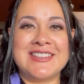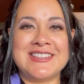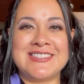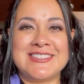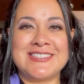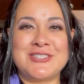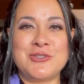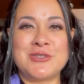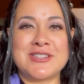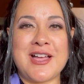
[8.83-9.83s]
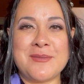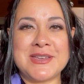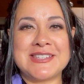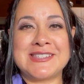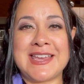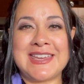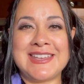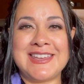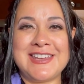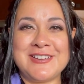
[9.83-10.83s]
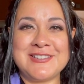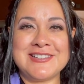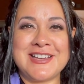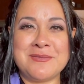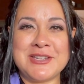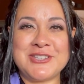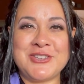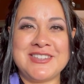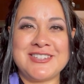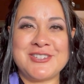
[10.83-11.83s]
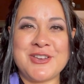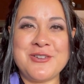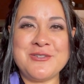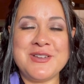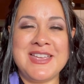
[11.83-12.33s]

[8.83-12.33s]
This is Duke's Comics' second year coming to this show,